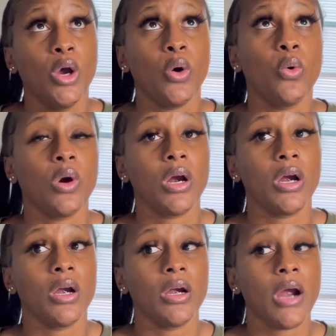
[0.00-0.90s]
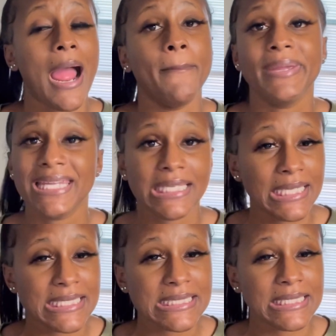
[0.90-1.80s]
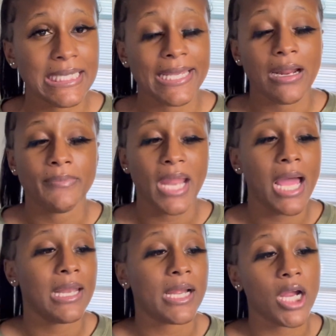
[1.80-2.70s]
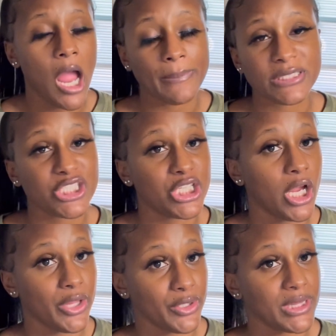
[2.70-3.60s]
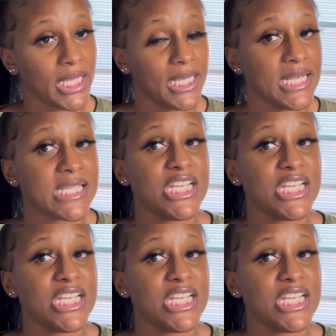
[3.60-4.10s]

or I'm being lazy and I'm not like accomplishing other things,